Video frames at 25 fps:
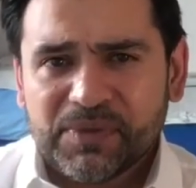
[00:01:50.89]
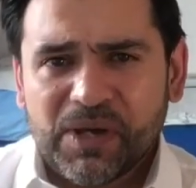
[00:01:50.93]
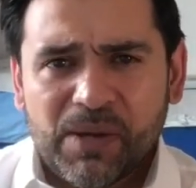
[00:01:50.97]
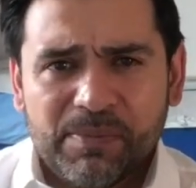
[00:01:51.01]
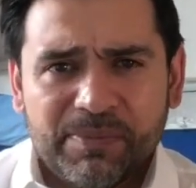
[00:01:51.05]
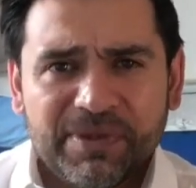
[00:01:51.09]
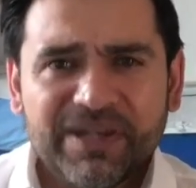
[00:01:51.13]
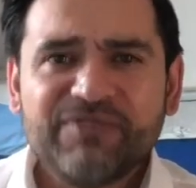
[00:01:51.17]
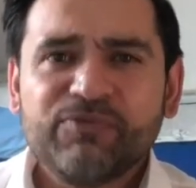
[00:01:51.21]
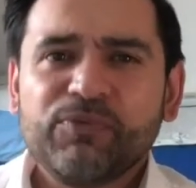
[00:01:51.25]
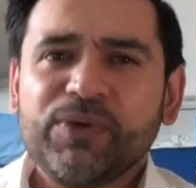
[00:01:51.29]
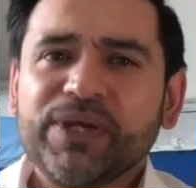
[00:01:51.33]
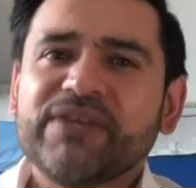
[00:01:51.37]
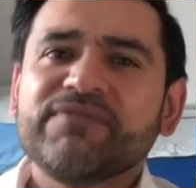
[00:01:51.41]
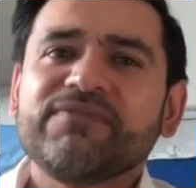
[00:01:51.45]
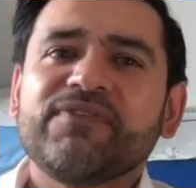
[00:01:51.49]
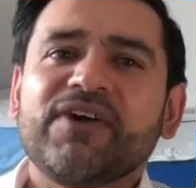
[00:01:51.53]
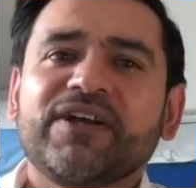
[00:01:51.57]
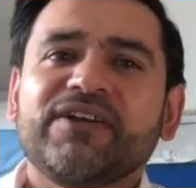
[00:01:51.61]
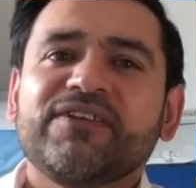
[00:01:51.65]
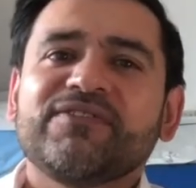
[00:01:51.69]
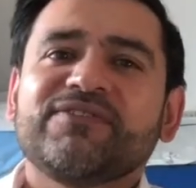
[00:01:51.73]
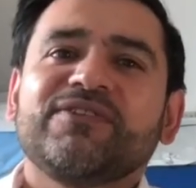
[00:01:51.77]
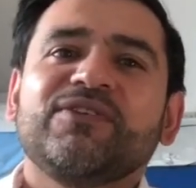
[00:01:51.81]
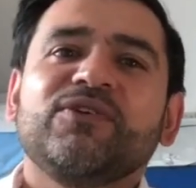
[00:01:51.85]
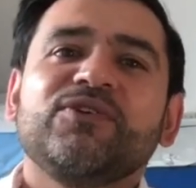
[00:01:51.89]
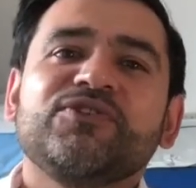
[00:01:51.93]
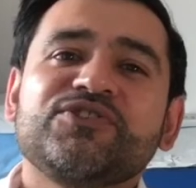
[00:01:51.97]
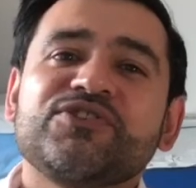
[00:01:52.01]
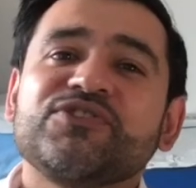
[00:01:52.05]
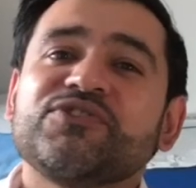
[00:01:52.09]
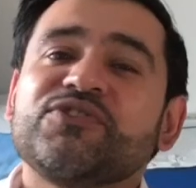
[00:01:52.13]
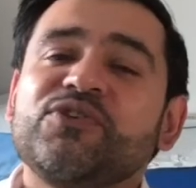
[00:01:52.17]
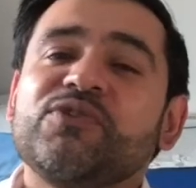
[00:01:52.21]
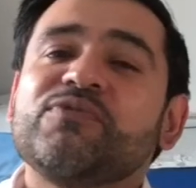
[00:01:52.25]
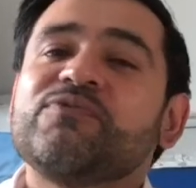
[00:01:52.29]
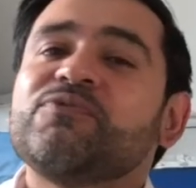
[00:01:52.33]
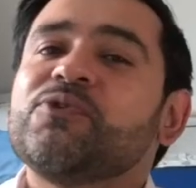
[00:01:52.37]
I believe we can find a
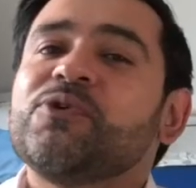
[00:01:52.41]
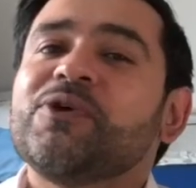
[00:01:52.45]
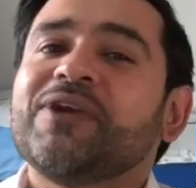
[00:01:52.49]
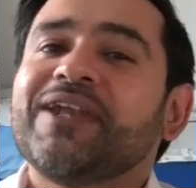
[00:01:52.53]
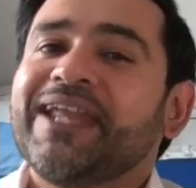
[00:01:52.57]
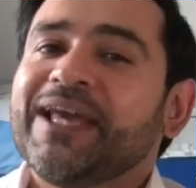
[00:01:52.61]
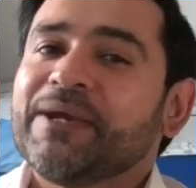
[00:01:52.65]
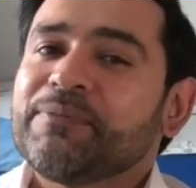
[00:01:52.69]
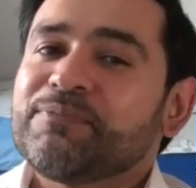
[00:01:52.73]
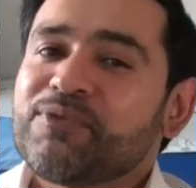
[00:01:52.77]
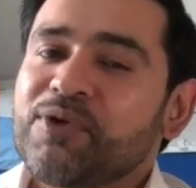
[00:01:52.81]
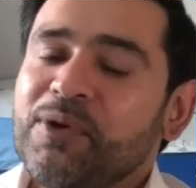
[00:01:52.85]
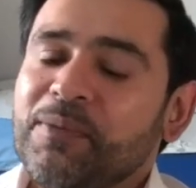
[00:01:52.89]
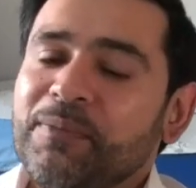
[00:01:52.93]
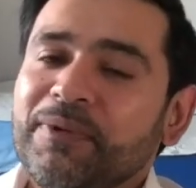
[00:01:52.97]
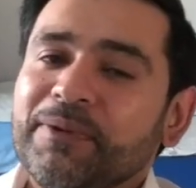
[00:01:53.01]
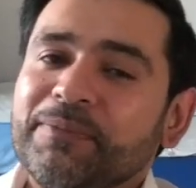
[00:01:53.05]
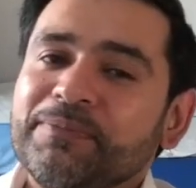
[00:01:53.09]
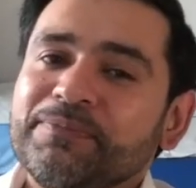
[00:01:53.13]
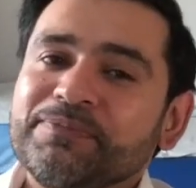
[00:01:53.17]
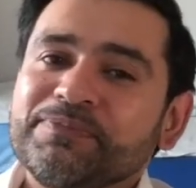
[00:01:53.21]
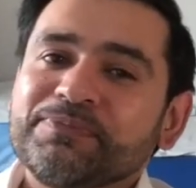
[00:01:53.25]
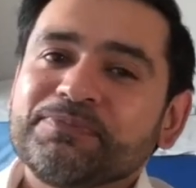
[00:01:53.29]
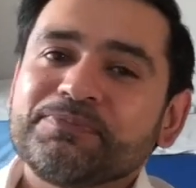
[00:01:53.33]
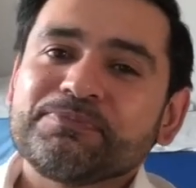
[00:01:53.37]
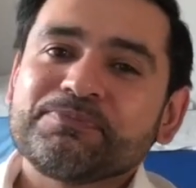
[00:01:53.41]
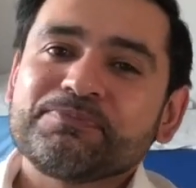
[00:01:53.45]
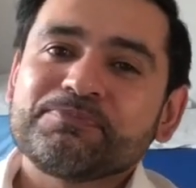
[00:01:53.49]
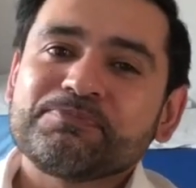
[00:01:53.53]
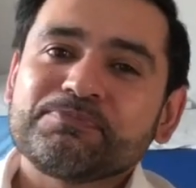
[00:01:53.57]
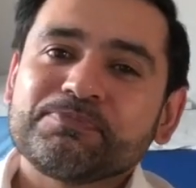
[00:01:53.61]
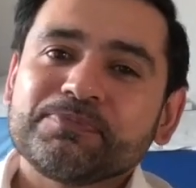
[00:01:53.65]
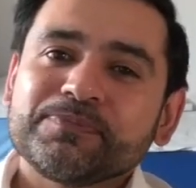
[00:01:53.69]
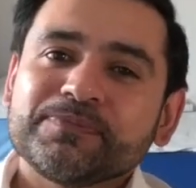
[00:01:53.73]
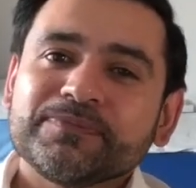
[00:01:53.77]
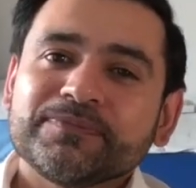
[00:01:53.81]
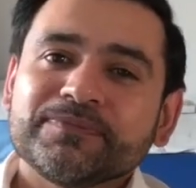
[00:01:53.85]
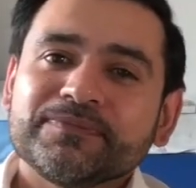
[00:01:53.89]
solution to your foot and leg problem.
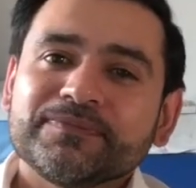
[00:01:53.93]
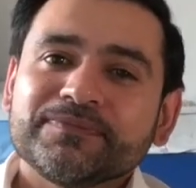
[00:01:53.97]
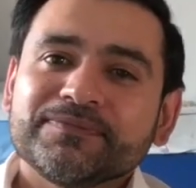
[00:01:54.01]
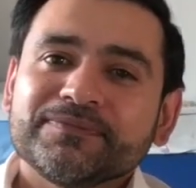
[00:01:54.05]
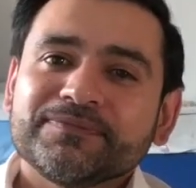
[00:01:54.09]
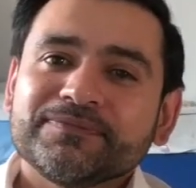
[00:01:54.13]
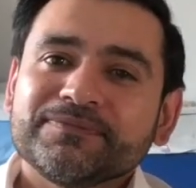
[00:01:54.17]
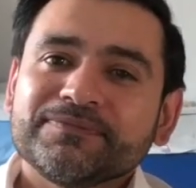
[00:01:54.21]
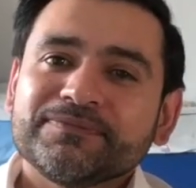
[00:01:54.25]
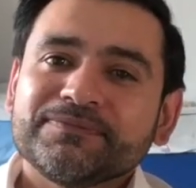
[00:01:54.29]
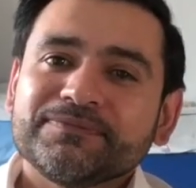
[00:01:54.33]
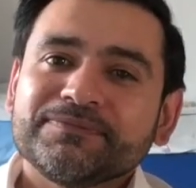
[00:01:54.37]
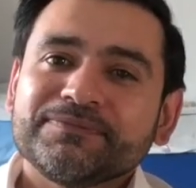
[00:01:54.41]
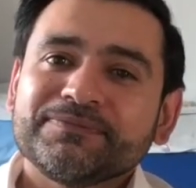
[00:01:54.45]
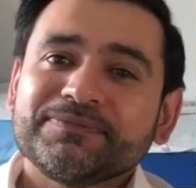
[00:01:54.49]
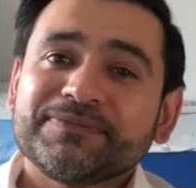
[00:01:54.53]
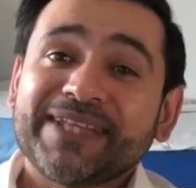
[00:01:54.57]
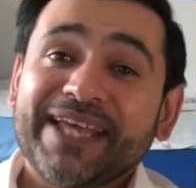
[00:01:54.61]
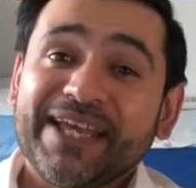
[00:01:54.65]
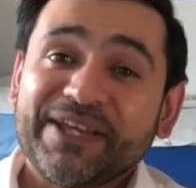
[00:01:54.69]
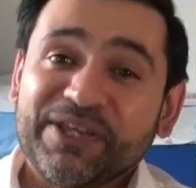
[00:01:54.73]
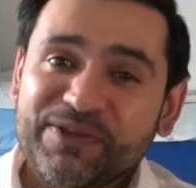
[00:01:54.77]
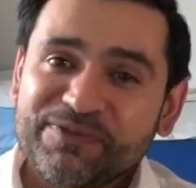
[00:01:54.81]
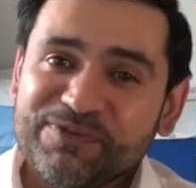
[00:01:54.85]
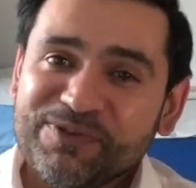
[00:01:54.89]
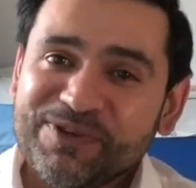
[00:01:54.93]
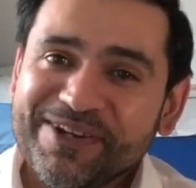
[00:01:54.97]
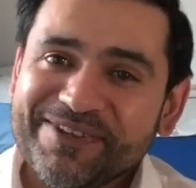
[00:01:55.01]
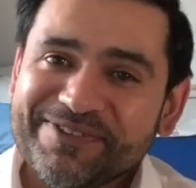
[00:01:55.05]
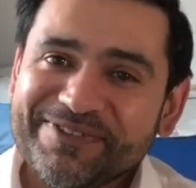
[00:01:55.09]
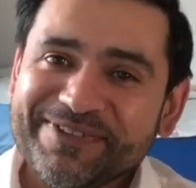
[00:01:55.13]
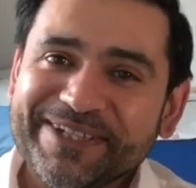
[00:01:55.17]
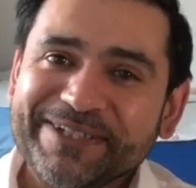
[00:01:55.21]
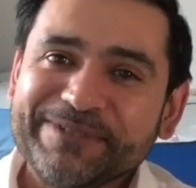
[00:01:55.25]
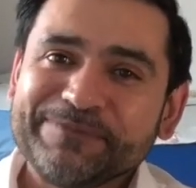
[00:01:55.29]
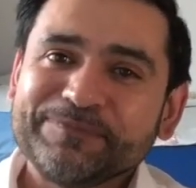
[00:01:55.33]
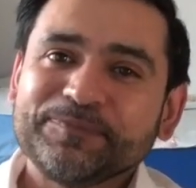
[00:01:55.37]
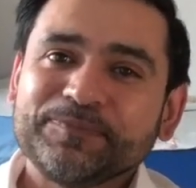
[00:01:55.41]
Thank you for
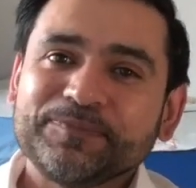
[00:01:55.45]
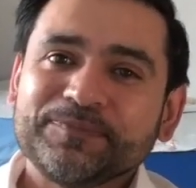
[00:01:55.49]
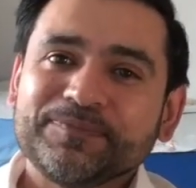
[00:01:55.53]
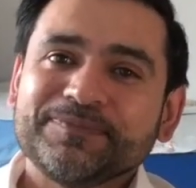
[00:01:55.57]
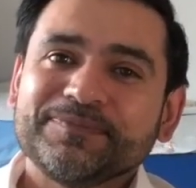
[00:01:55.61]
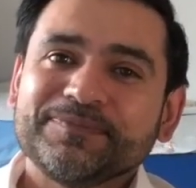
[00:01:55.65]
listening.